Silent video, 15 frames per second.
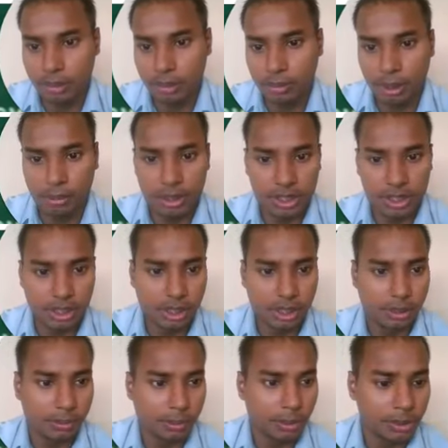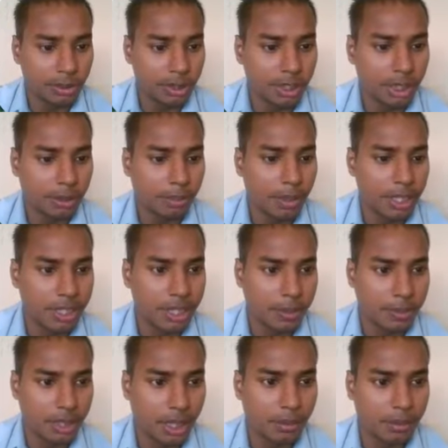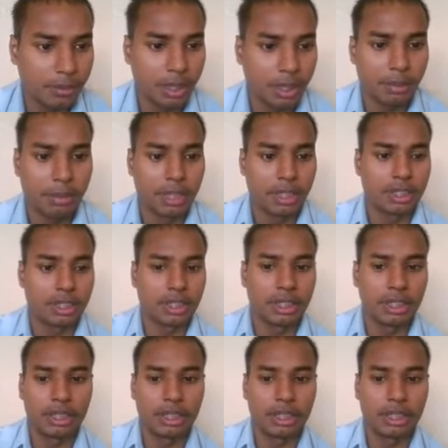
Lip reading: our channel InfoRosan yet, please subscribe. We are making the